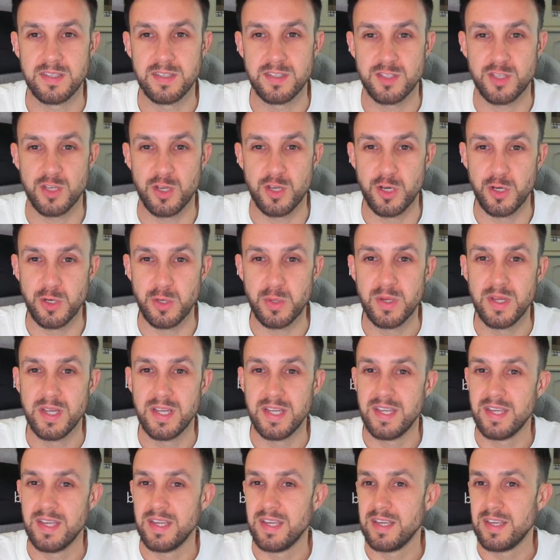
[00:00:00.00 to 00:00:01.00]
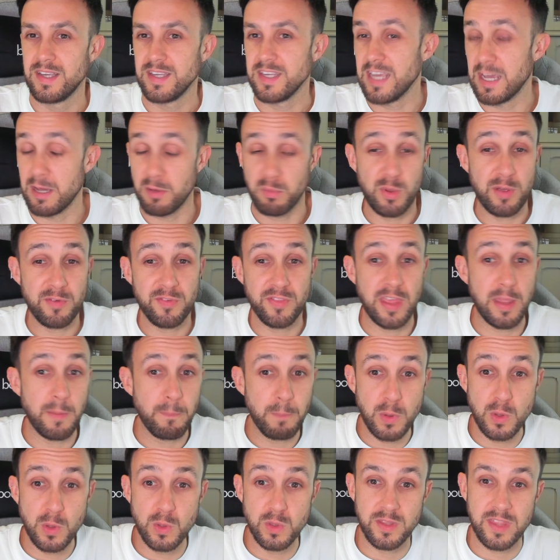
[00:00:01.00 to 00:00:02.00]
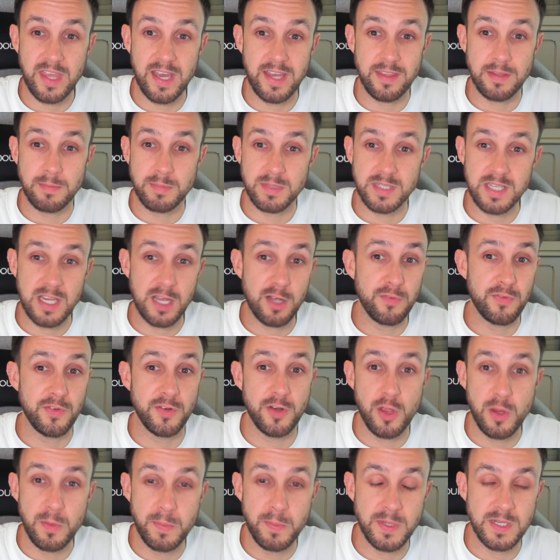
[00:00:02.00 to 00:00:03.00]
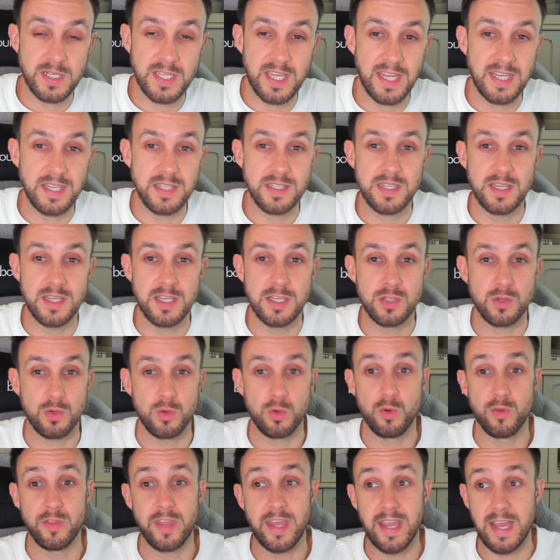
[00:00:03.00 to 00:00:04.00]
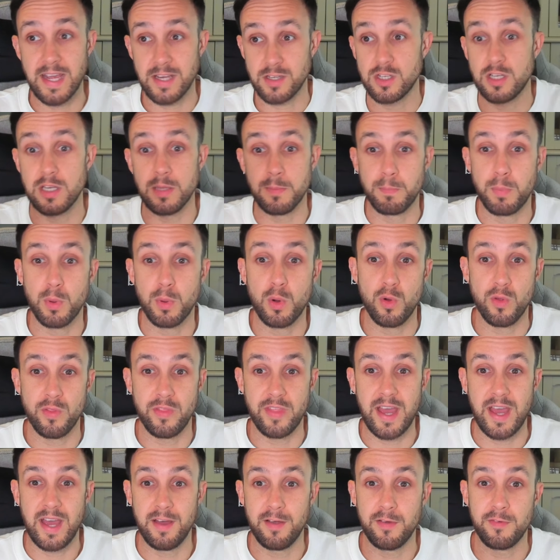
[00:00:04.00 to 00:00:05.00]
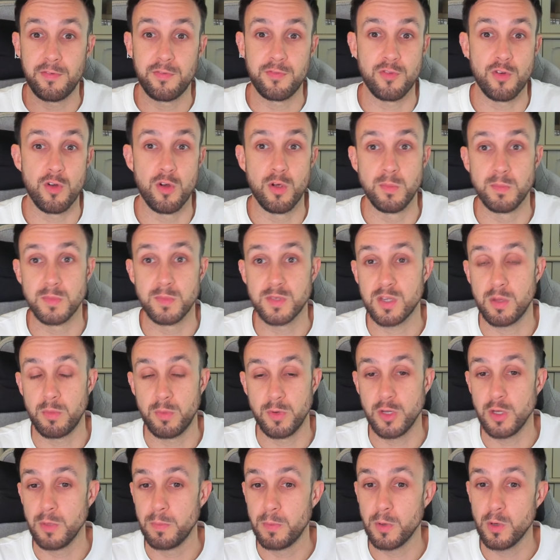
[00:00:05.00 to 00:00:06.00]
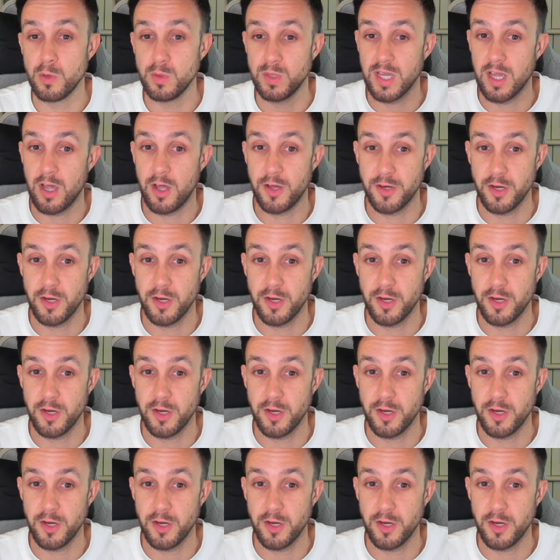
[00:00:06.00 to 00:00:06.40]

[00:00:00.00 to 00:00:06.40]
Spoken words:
So yeah, whether they pulled that themselves and opened cases or they actually bought that from someone who pulled it,